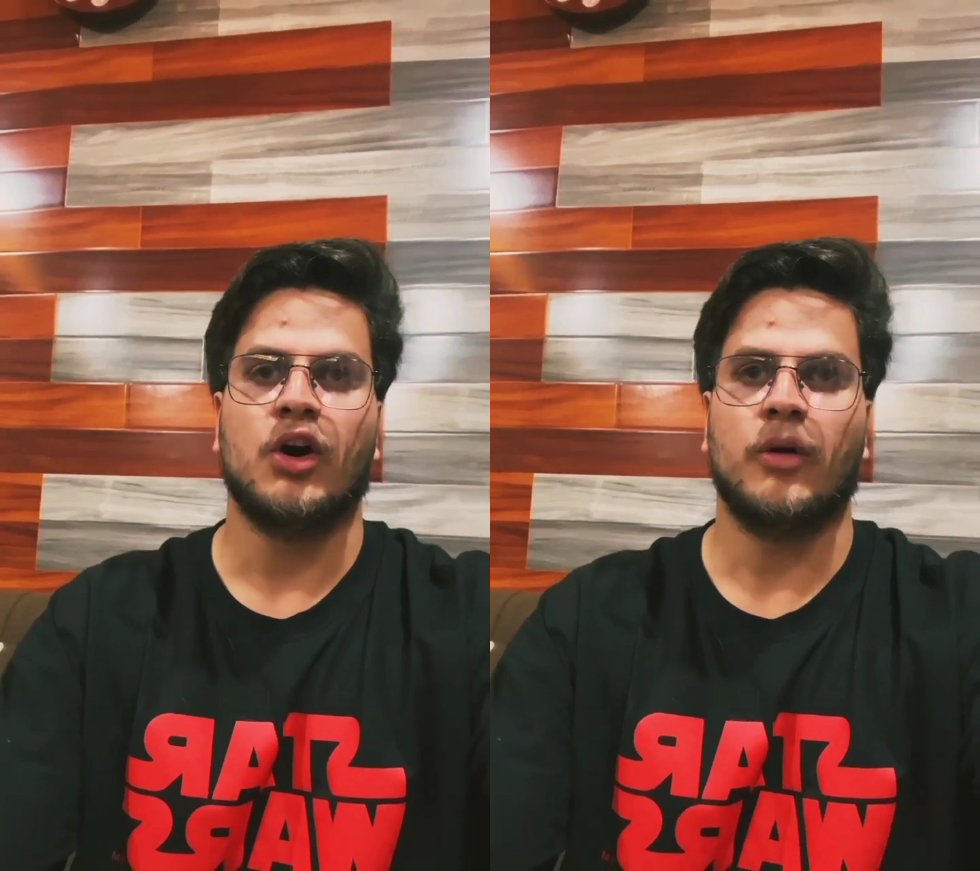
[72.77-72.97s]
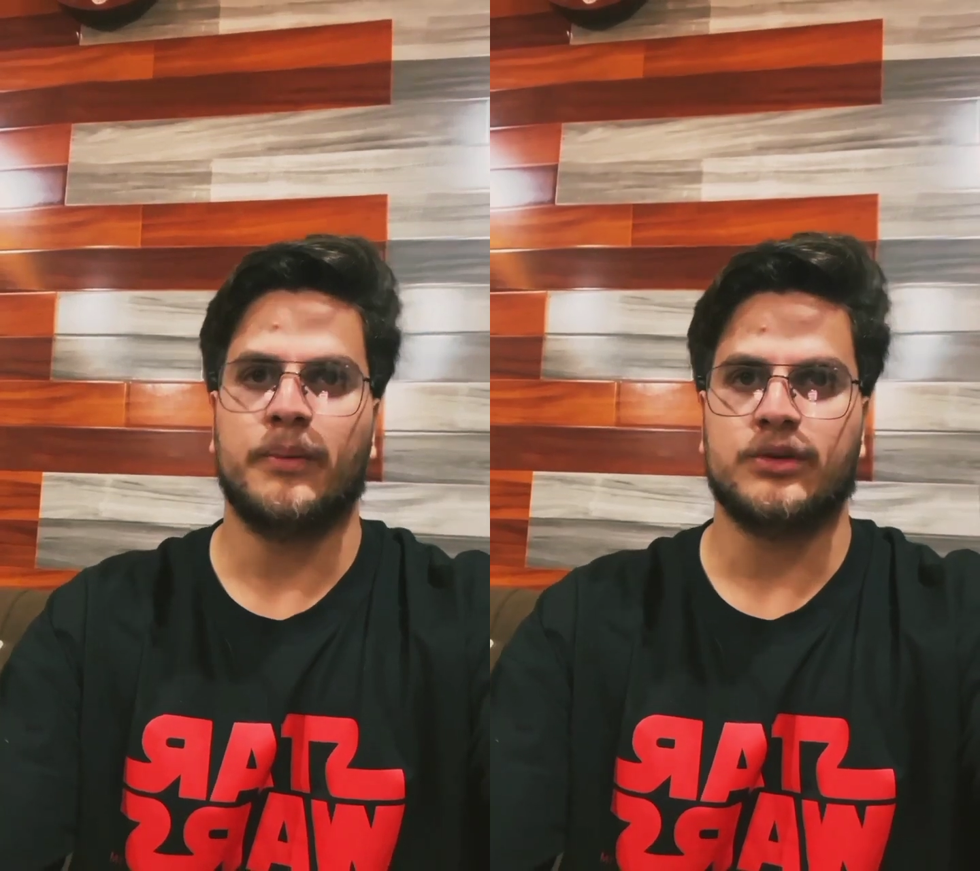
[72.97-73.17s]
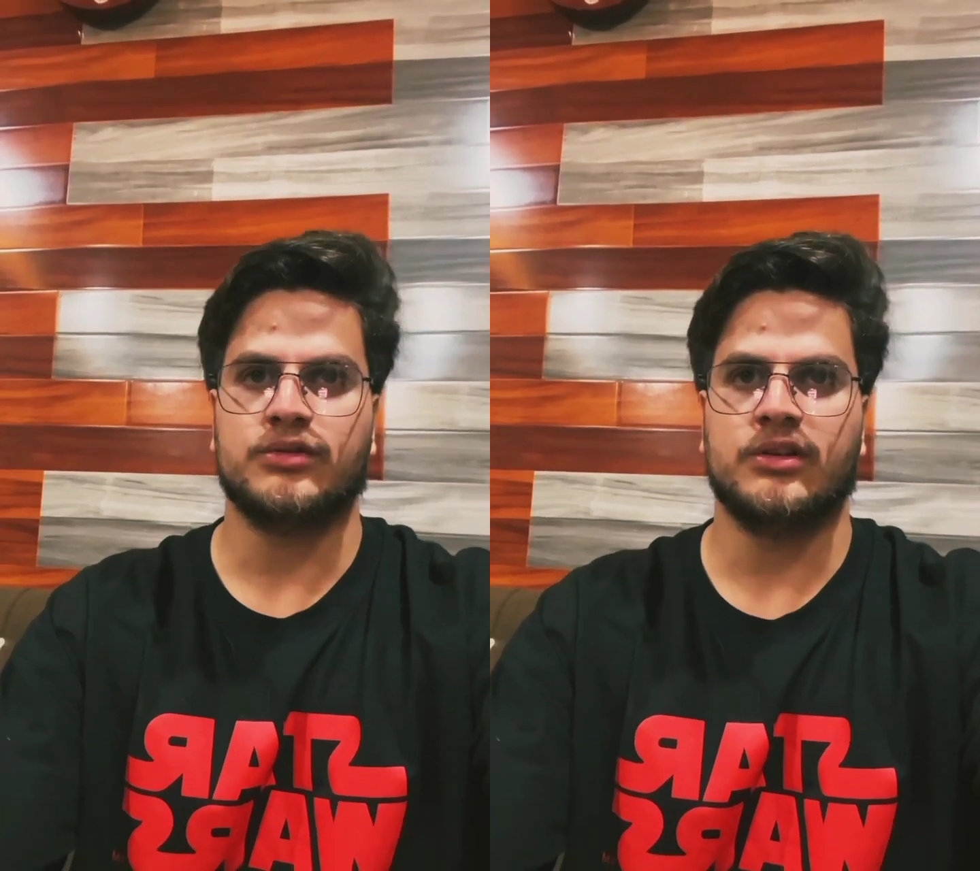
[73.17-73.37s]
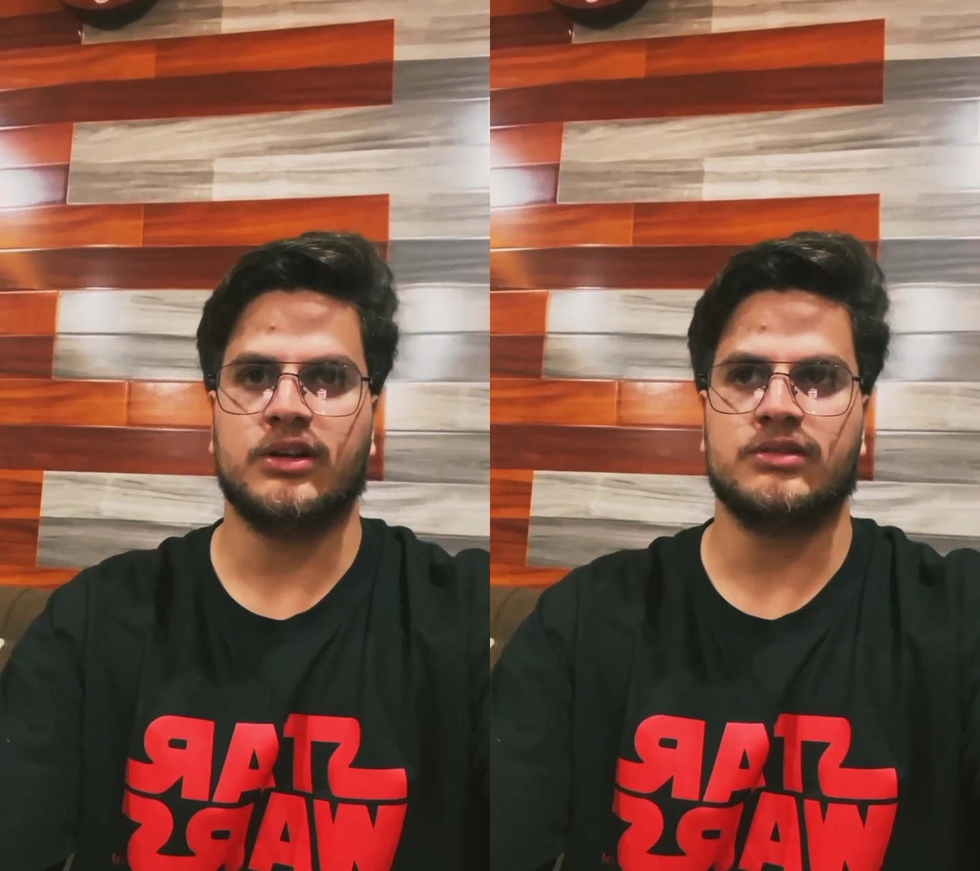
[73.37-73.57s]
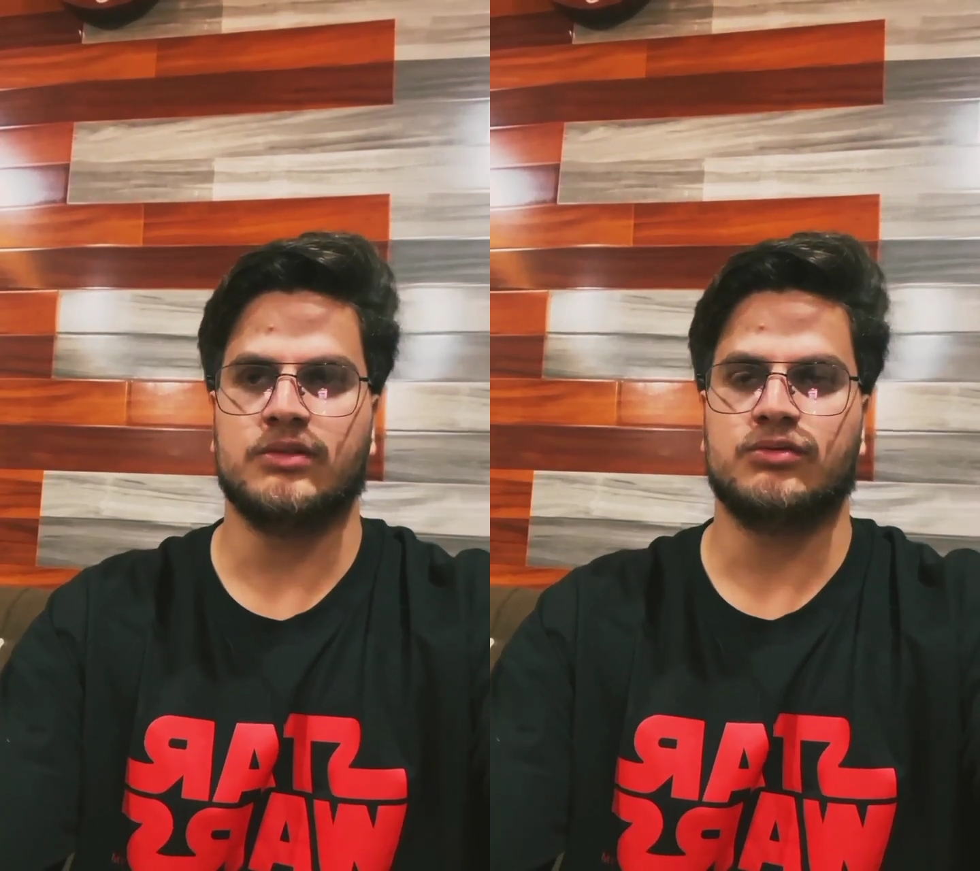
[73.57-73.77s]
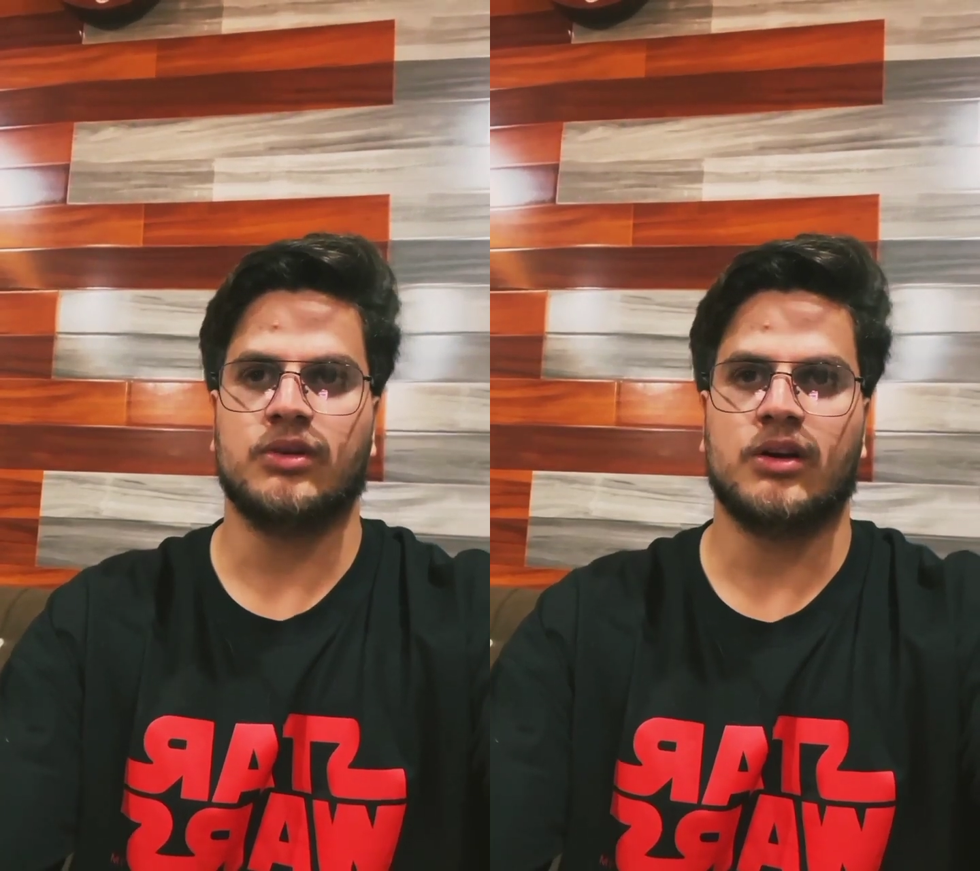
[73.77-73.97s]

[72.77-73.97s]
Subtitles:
opportunities which we